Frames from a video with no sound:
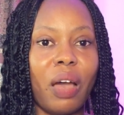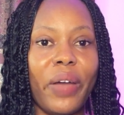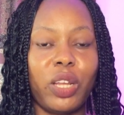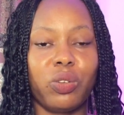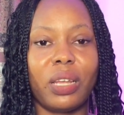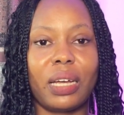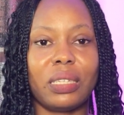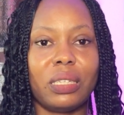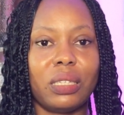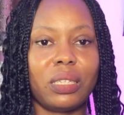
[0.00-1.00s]
How I do
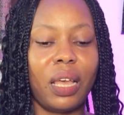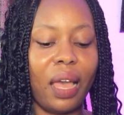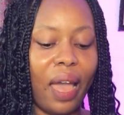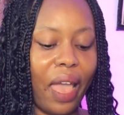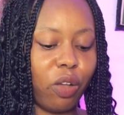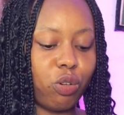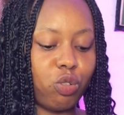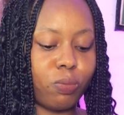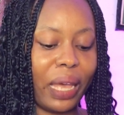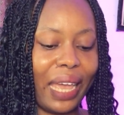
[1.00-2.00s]
that is I go
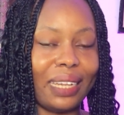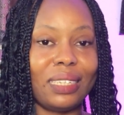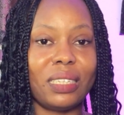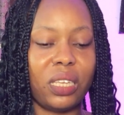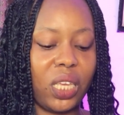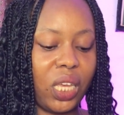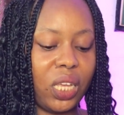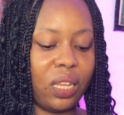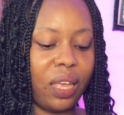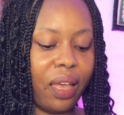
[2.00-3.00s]
to my edit
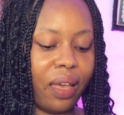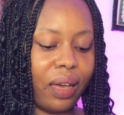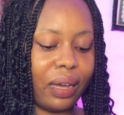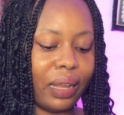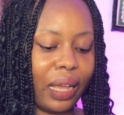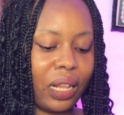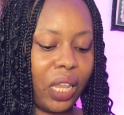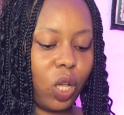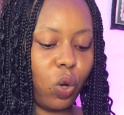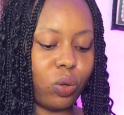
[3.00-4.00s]
again and I
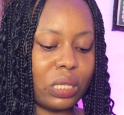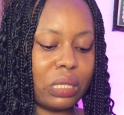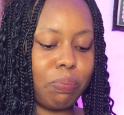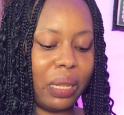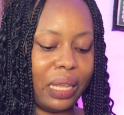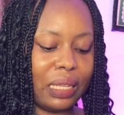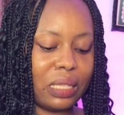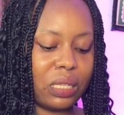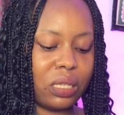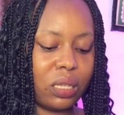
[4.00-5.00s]
click on split